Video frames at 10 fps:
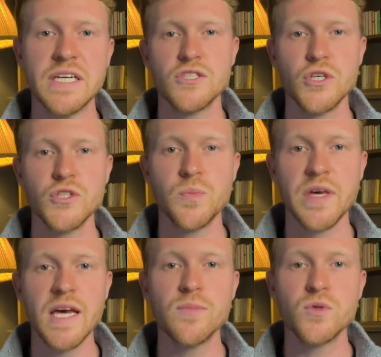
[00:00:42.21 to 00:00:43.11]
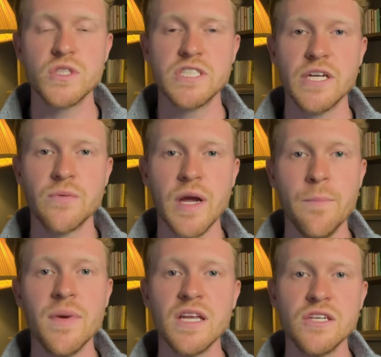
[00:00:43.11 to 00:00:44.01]
so to be able to generate
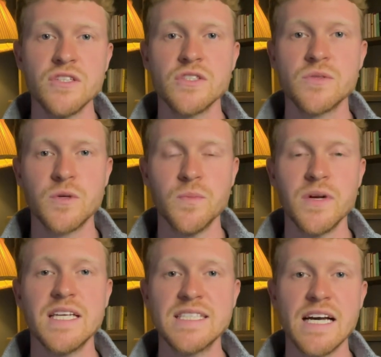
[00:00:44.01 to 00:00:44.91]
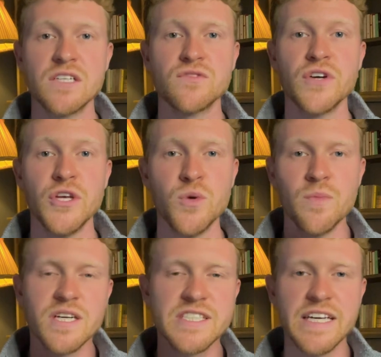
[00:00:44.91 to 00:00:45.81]
millions completely tax-free, you
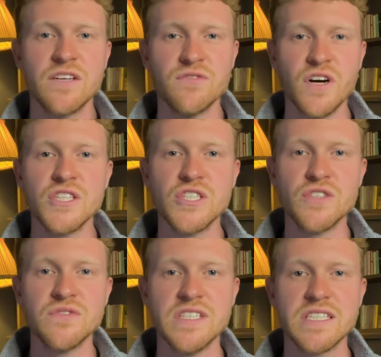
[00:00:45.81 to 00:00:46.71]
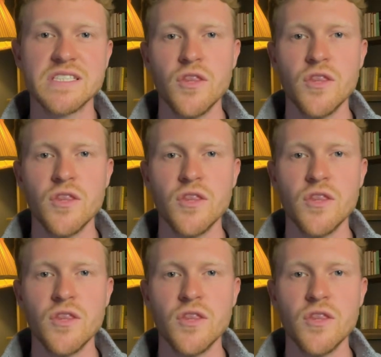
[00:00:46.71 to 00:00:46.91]
must take advantage of this.